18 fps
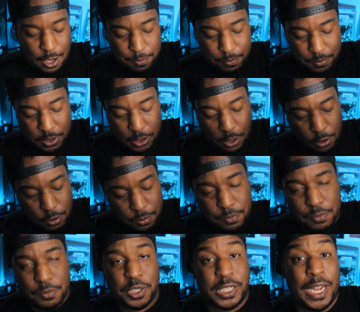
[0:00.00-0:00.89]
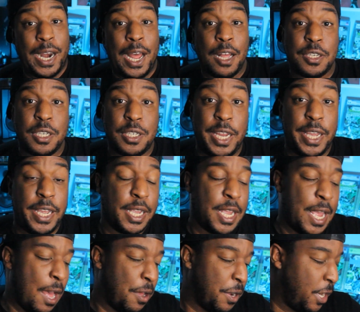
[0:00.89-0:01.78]
So shout out to Dade
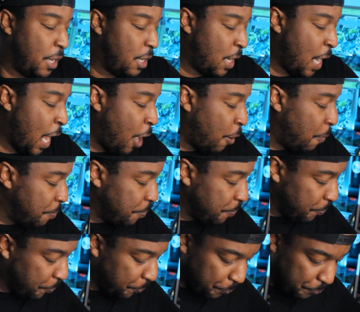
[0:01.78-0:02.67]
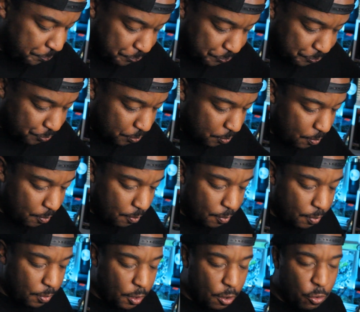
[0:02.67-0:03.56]
County. Now,
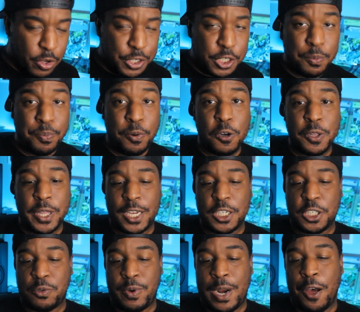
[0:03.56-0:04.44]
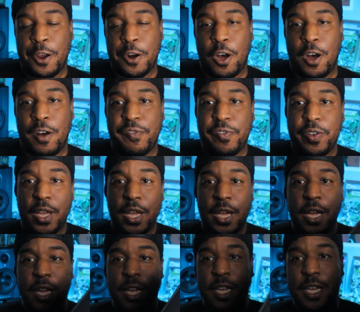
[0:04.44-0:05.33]
once you pull that shroud off,
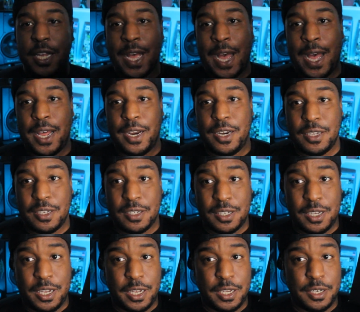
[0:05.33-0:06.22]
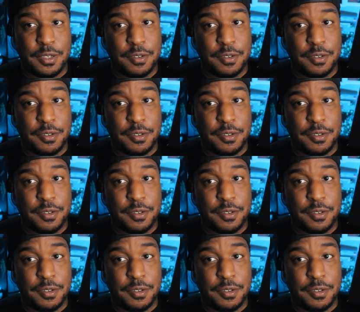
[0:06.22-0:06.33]
you got a